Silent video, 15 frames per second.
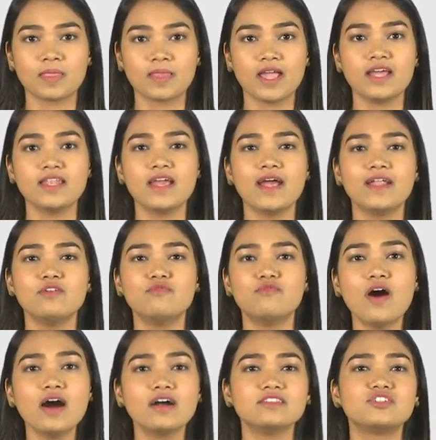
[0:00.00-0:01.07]
An
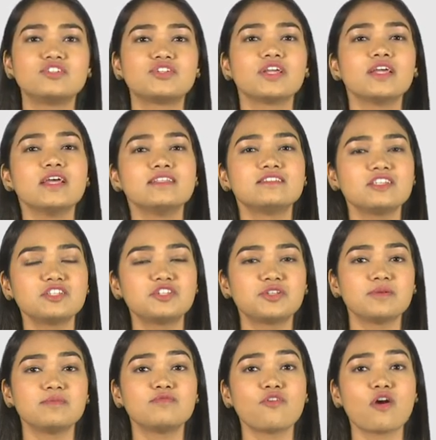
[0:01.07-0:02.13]
advanced
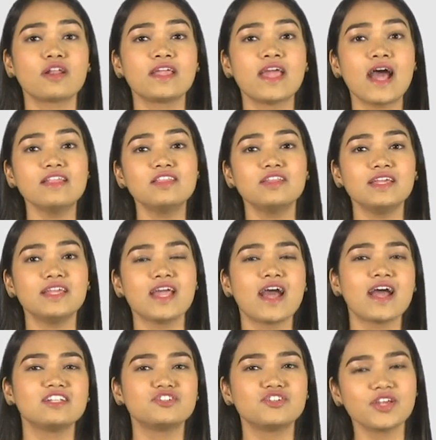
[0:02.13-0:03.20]
system for gathering
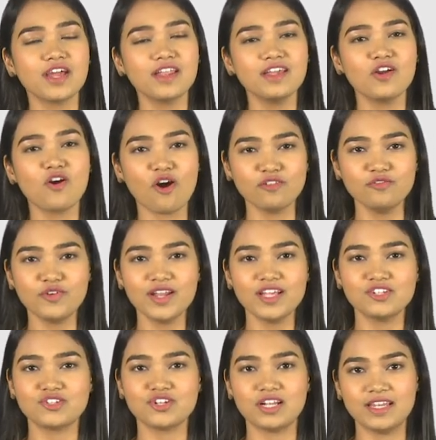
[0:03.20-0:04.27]
and sharing
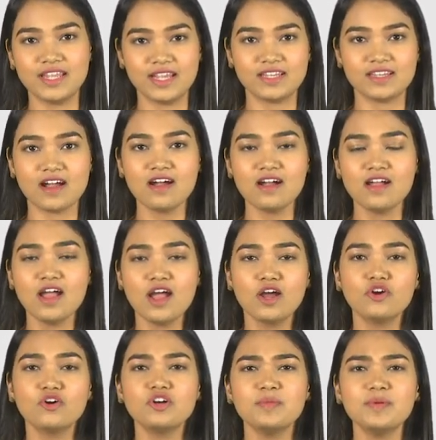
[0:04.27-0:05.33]
confidential data
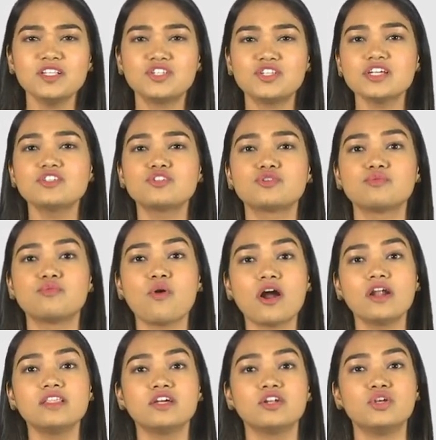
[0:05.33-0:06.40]
could be just
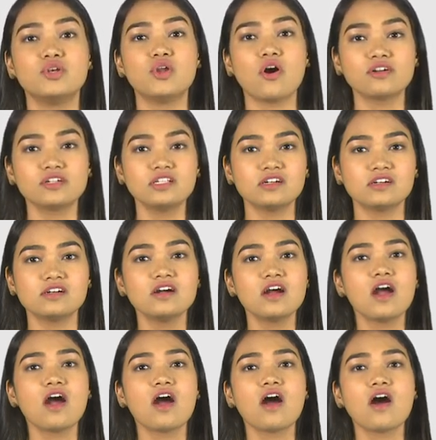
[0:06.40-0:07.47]
what the doctor
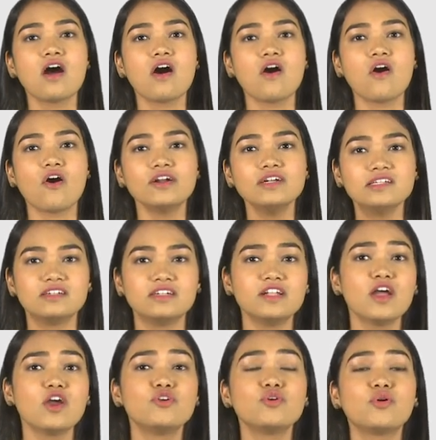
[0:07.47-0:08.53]
ordered
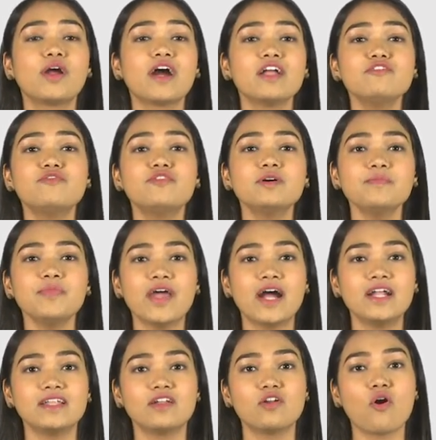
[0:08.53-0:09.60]
to confirm
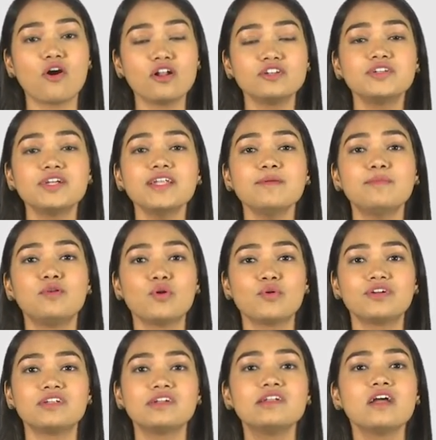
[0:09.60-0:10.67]
that an already
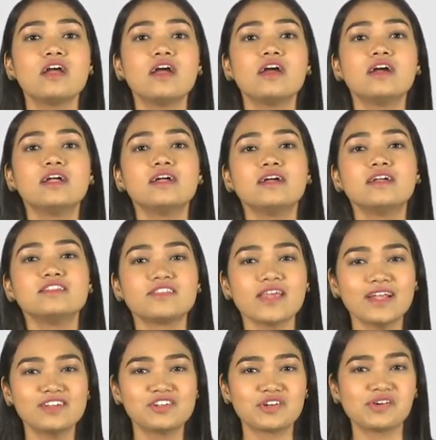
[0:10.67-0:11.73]
bloated
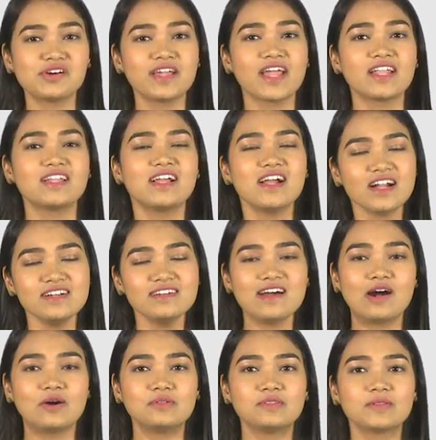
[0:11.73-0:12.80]
sector can cut
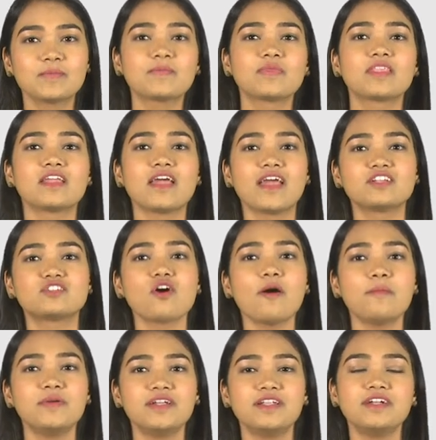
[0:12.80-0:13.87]
down
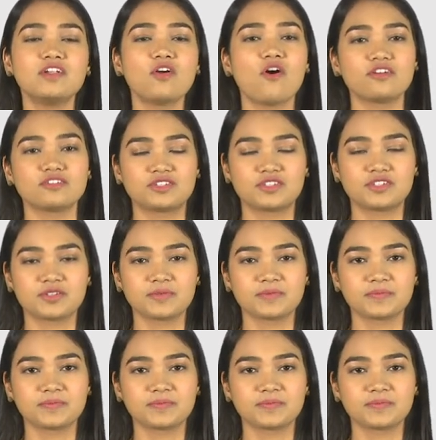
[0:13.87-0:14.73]
exorbitant costs.